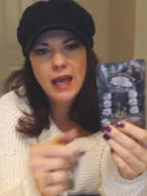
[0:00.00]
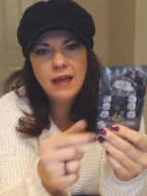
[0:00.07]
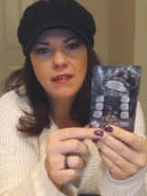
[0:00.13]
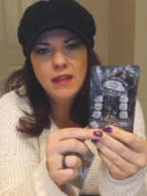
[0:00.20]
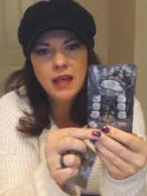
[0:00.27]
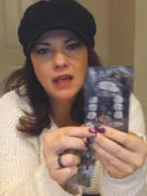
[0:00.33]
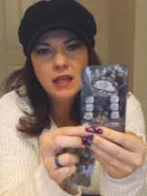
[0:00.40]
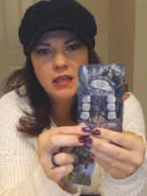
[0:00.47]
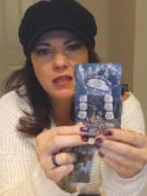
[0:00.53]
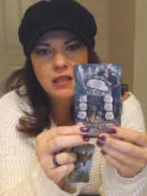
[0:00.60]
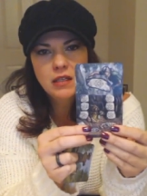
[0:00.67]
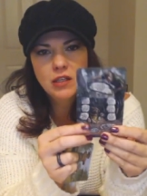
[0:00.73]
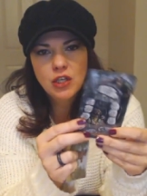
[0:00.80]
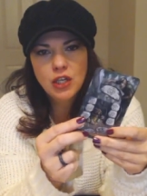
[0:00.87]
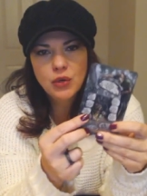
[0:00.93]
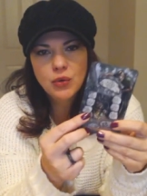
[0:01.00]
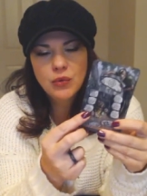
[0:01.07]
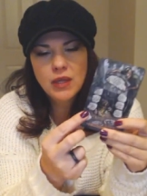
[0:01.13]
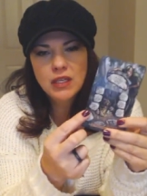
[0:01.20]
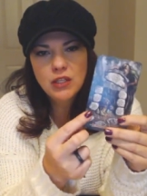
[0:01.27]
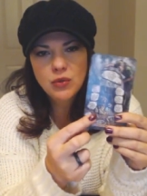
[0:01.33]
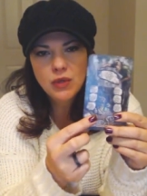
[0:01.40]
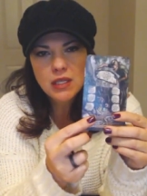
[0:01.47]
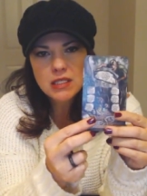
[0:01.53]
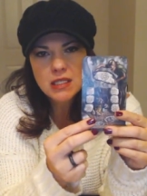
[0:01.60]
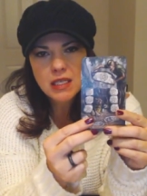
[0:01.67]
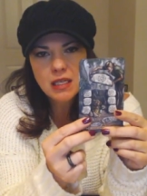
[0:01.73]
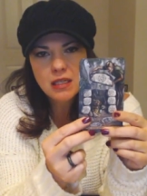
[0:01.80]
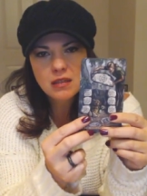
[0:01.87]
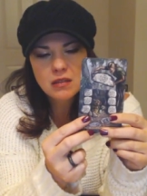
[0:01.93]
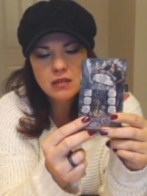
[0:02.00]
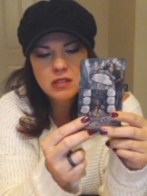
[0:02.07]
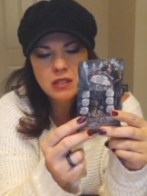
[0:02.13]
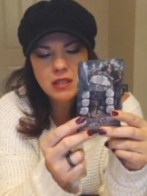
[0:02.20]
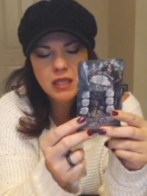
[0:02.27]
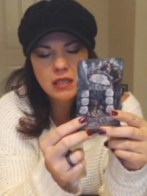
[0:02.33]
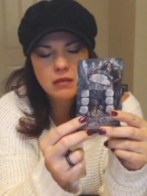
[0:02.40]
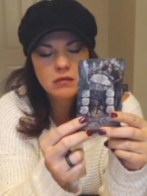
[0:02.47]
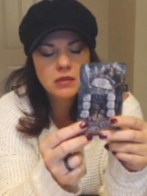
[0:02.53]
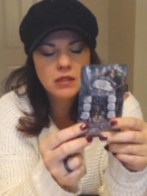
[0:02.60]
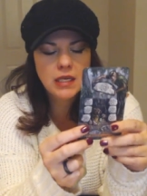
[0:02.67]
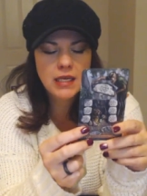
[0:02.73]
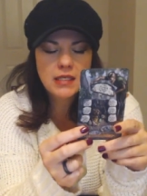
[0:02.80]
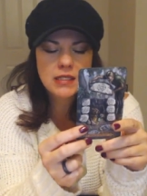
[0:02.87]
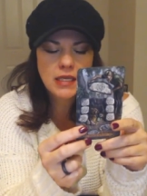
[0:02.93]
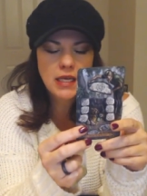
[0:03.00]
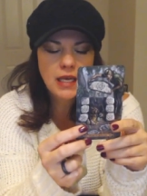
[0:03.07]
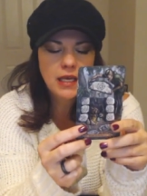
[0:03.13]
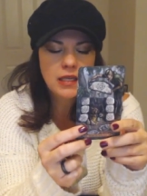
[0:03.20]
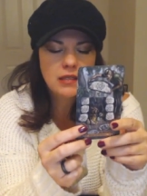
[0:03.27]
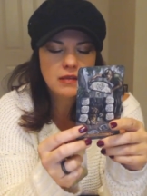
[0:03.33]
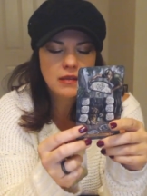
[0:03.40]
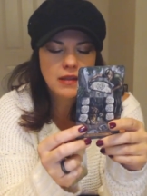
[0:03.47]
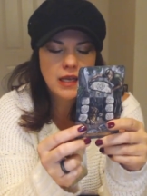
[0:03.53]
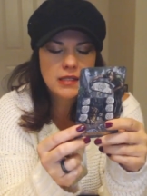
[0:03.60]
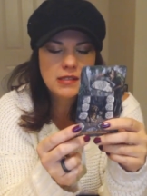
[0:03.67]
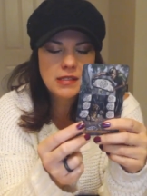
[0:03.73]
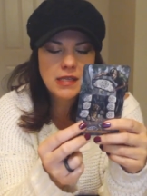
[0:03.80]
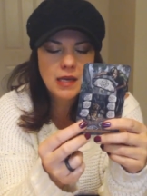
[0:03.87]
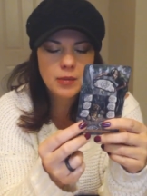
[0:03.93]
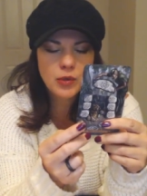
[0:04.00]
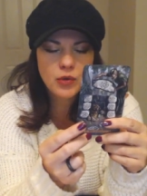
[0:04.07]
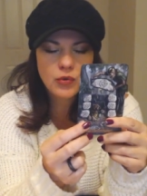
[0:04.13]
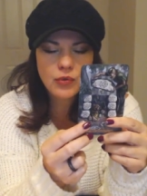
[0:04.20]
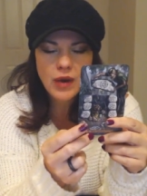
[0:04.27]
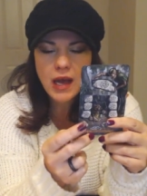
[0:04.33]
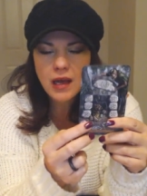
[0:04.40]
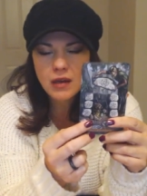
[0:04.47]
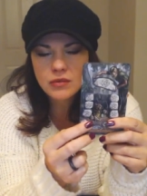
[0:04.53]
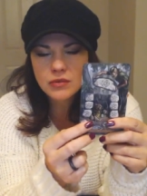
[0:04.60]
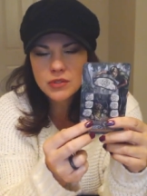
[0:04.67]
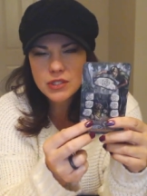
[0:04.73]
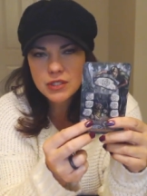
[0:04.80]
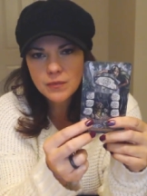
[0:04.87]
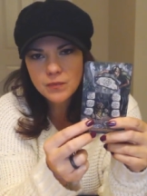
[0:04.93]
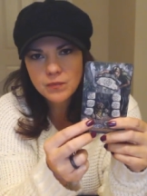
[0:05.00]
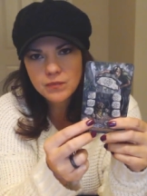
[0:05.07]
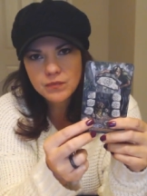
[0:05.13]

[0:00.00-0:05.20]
And then, you know, then you get to get get get to get that stable ground.